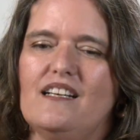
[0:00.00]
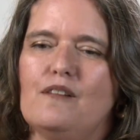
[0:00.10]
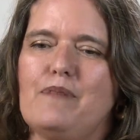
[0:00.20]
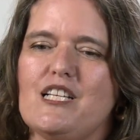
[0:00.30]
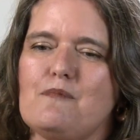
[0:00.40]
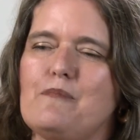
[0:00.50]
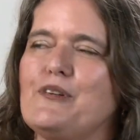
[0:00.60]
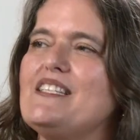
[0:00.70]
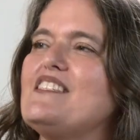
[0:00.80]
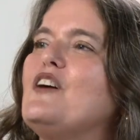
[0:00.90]
Benjamin
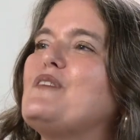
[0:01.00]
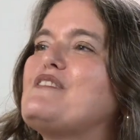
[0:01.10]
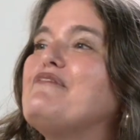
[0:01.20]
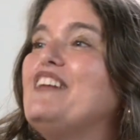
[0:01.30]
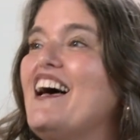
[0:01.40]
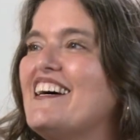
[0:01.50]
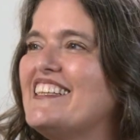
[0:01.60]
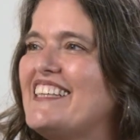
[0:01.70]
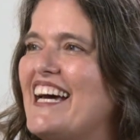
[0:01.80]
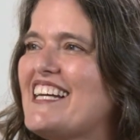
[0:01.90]
Britten's Noah's
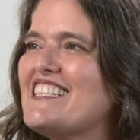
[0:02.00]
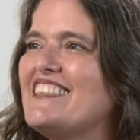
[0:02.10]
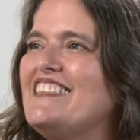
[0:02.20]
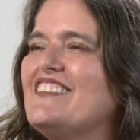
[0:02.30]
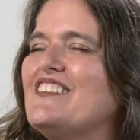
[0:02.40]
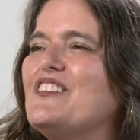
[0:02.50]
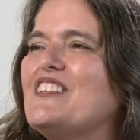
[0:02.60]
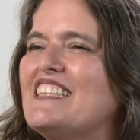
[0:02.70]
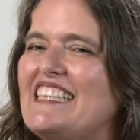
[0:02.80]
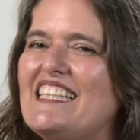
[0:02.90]
Flood, actually here
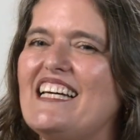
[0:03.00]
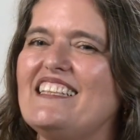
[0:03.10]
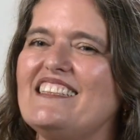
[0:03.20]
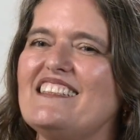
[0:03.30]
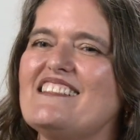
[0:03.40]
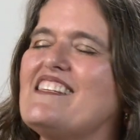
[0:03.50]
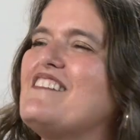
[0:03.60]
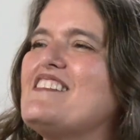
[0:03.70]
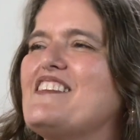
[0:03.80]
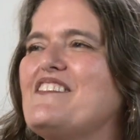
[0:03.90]
locally and in
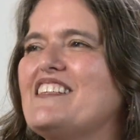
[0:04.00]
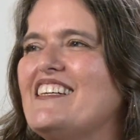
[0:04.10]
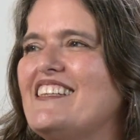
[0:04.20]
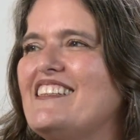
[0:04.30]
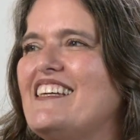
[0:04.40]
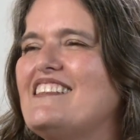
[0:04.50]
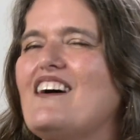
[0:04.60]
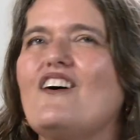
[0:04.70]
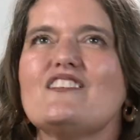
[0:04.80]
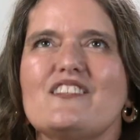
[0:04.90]
Sarasota, and that
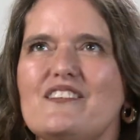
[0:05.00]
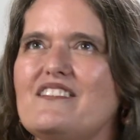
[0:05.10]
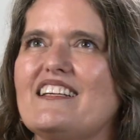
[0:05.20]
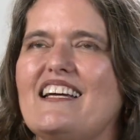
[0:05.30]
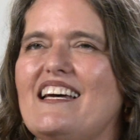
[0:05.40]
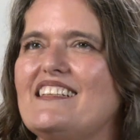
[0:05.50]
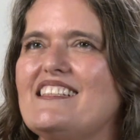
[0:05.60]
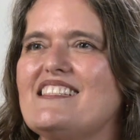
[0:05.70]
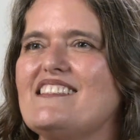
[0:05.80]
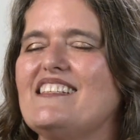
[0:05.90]
also, again,
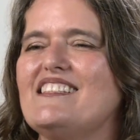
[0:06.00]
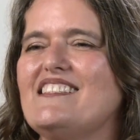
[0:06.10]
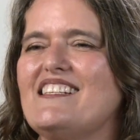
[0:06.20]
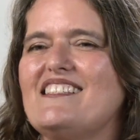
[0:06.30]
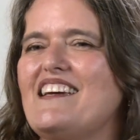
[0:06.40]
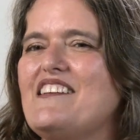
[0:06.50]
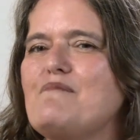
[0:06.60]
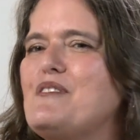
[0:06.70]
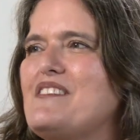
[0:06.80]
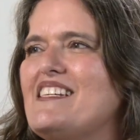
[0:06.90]
it's exciting
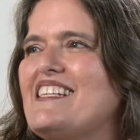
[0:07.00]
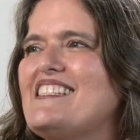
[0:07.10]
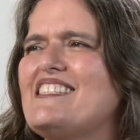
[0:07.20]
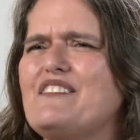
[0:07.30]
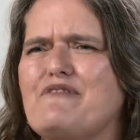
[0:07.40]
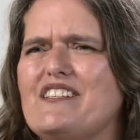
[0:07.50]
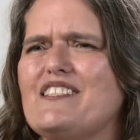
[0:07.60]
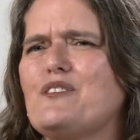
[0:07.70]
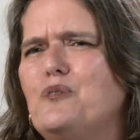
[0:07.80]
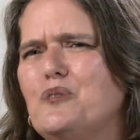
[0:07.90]
music. It's different.
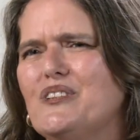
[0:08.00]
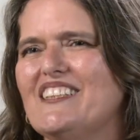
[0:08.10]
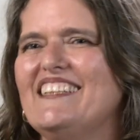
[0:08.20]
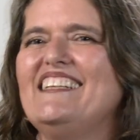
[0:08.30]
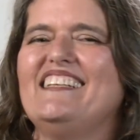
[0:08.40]
It's cool.